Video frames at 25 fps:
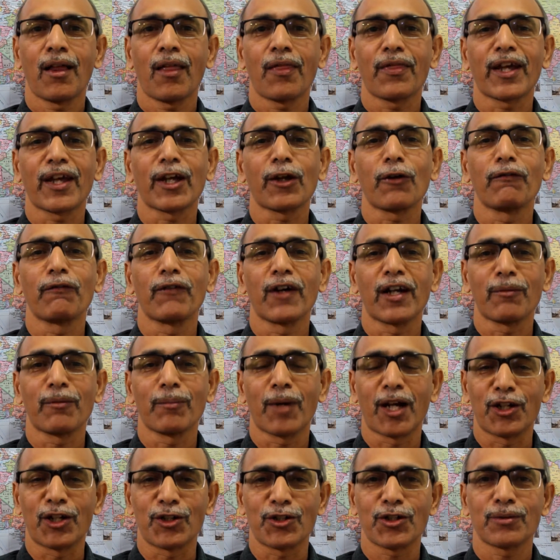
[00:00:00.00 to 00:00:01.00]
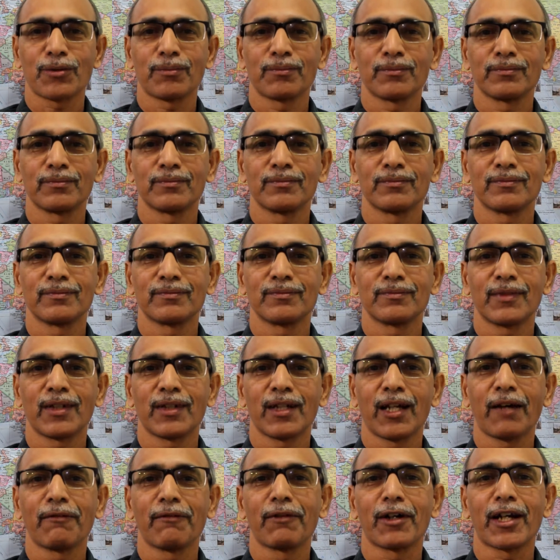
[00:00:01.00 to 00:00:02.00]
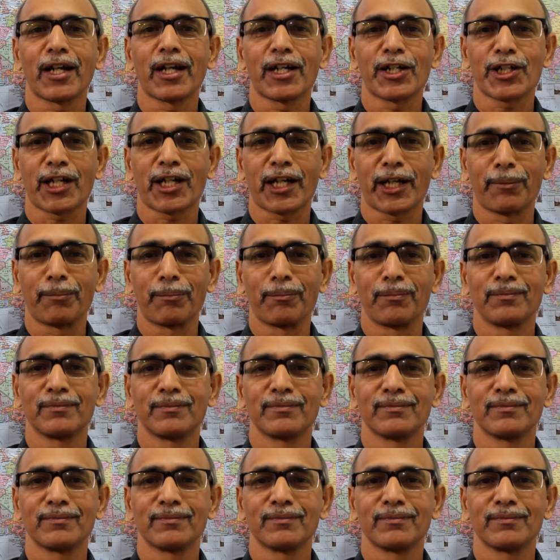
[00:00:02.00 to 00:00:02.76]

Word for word: Thank you very much. Have a great time.